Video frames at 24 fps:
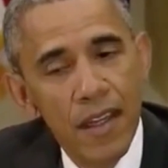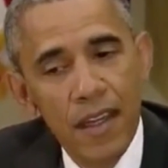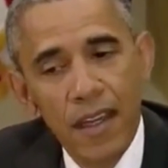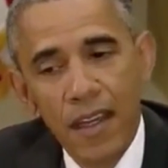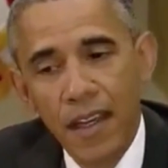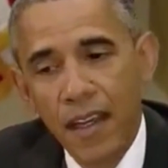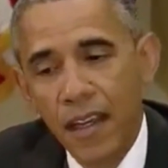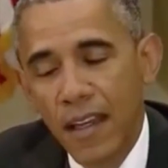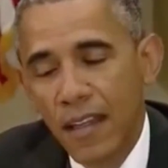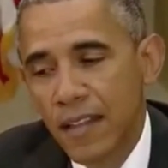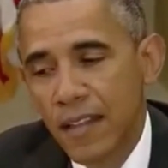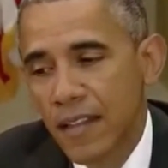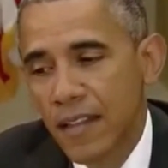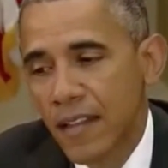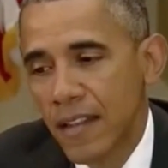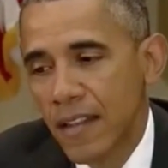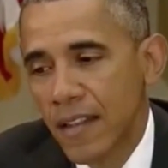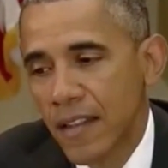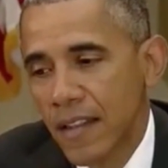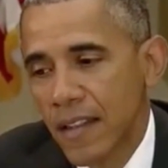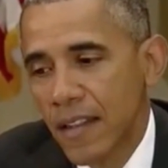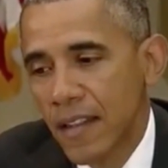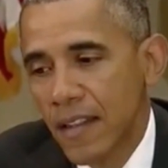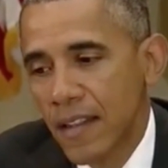
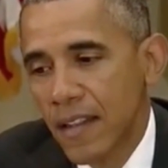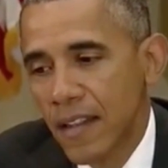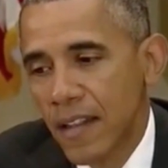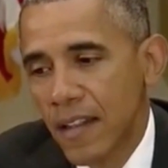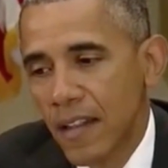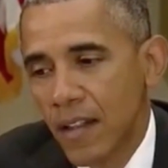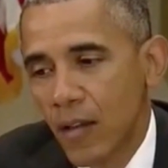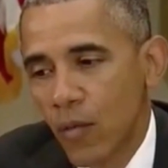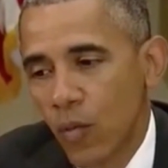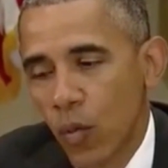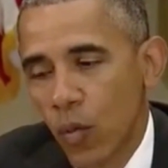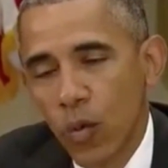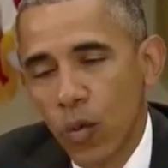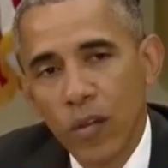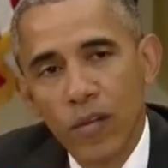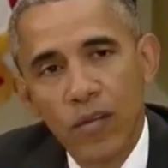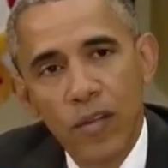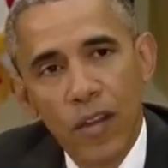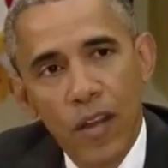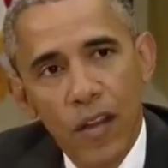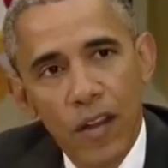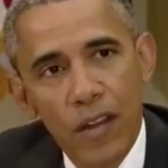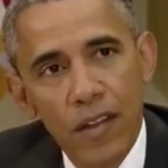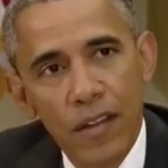executive through federal
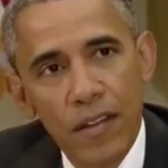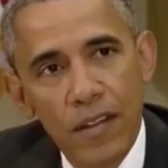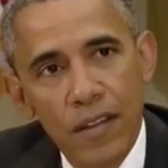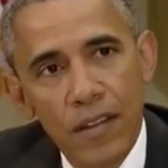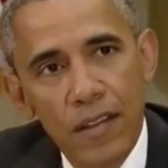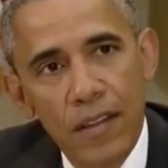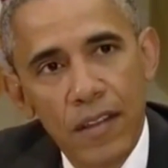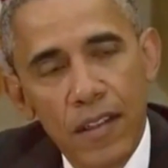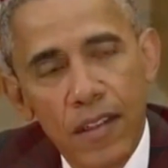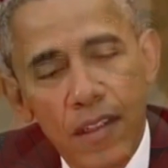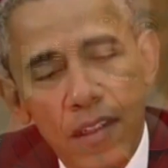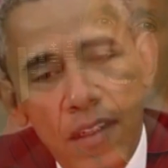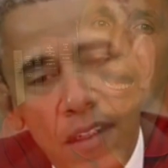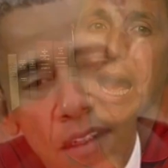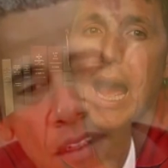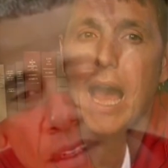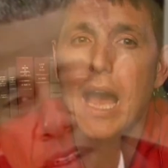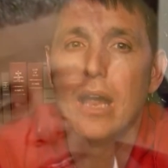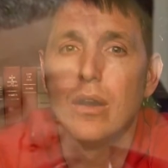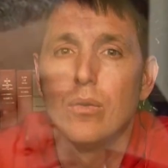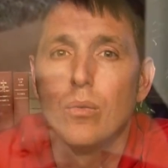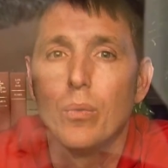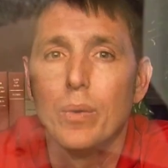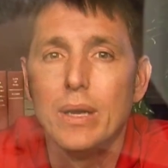agencies
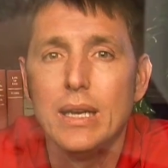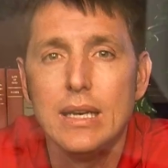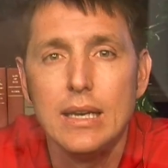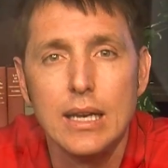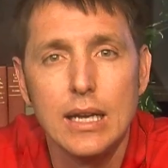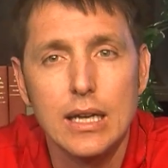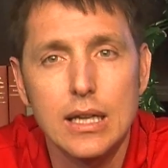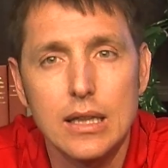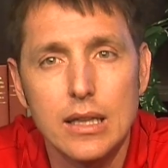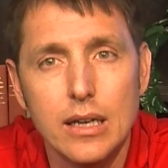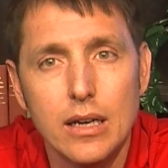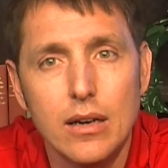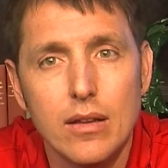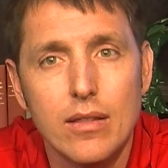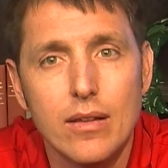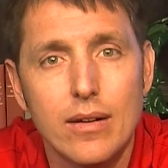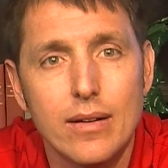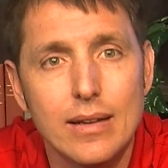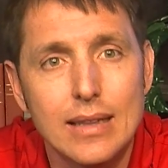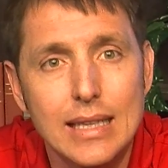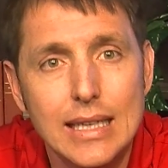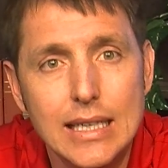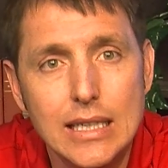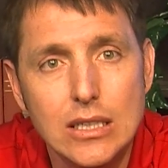and redeclare their
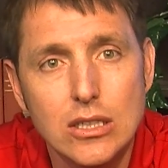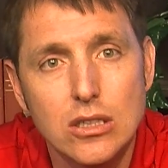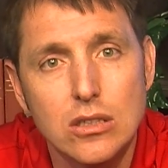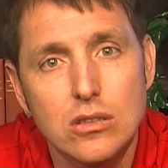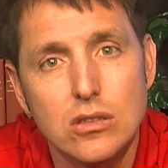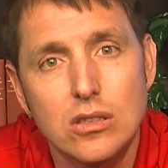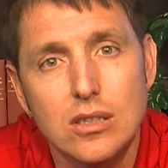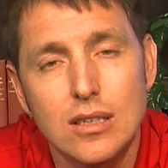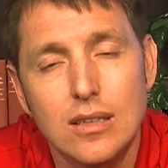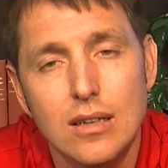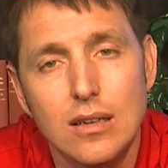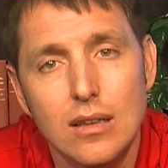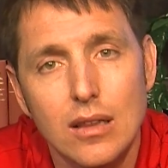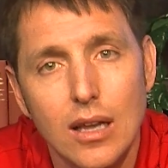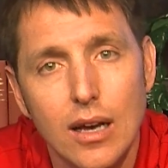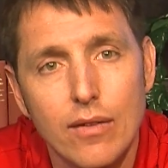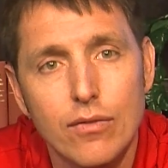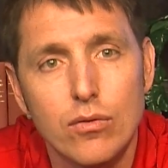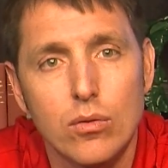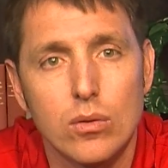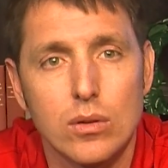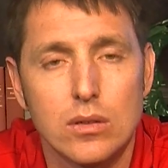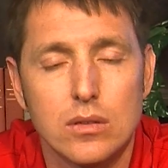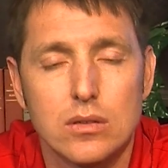allegiance to their
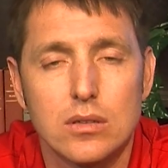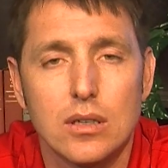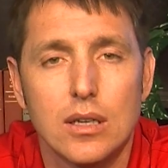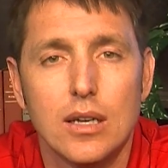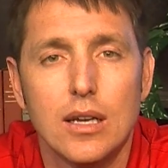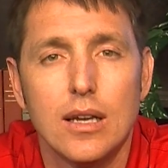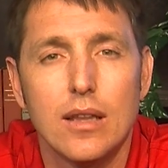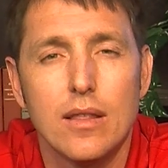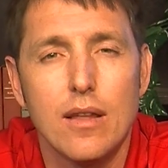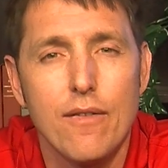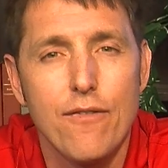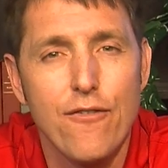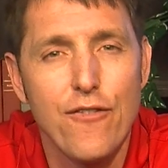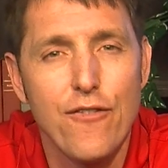loved ones, their